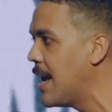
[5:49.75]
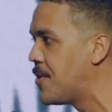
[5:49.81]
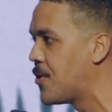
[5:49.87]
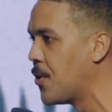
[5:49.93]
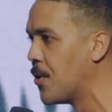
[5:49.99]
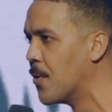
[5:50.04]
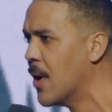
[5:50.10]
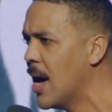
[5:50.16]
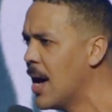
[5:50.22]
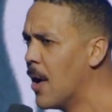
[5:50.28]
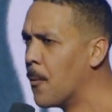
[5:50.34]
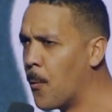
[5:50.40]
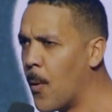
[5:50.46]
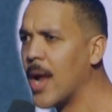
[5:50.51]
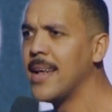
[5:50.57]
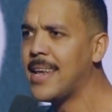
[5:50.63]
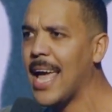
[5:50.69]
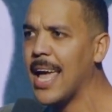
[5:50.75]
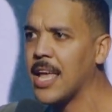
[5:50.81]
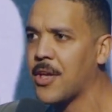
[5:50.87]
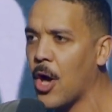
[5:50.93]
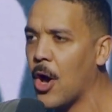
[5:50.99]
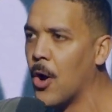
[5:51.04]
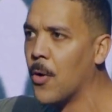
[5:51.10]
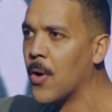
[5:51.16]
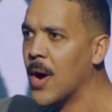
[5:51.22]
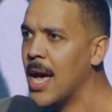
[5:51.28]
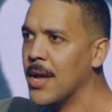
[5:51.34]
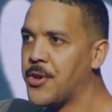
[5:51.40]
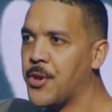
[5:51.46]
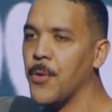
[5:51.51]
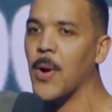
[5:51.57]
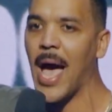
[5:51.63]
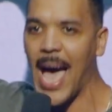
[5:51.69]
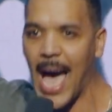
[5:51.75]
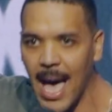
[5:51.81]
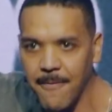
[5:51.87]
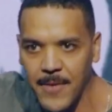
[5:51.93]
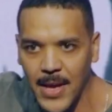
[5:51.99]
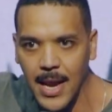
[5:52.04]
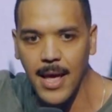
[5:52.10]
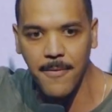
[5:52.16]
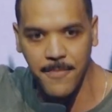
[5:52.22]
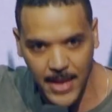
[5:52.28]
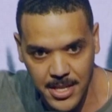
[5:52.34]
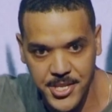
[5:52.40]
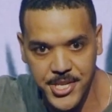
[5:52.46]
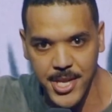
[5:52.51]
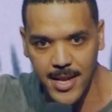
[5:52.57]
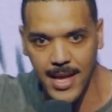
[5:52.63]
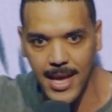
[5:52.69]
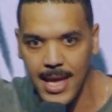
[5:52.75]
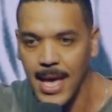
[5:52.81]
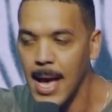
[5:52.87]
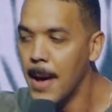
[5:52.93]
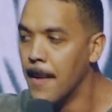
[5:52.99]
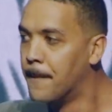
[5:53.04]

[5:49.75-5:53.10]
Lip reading: to one day go to heaven eventually,